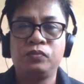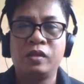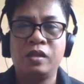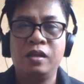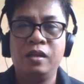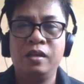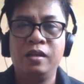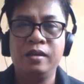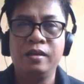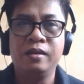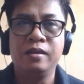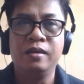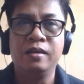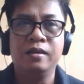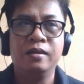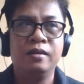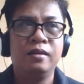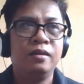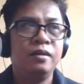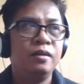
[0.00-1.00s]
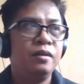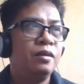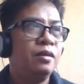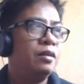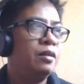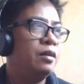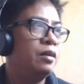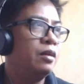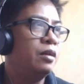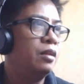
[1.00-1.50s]
like a
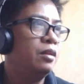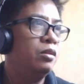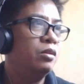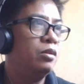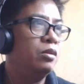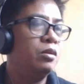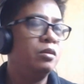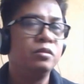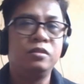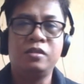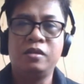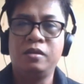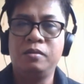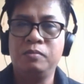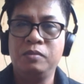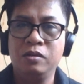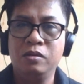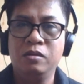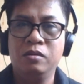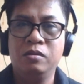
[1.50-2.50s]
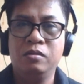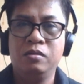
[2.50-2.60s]
long time ago,